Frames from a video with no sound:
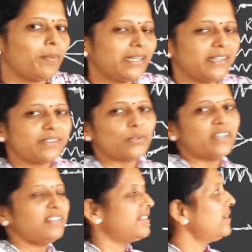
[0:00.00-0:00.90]
Dear
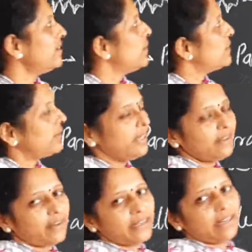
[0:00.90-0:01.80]
students, so
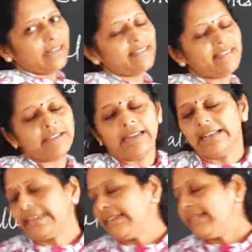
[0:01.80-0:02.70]
here
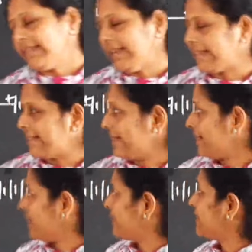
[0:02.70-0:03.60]
electricity
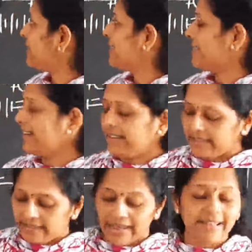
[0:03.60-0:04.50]
lesson. In this lesson,
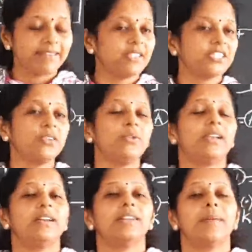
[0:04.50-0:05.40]
in the last session,
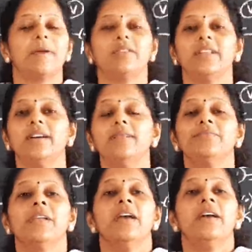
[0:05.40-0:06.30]
we learnt about
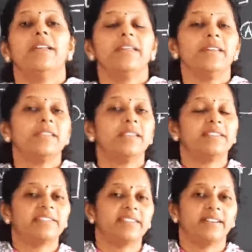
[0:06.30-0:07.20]
the
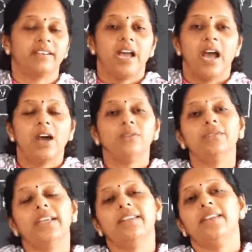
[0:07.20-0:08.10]
resistors.
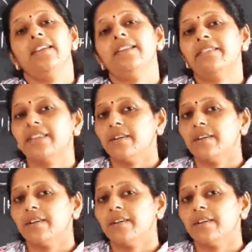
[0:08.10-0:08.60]
How there is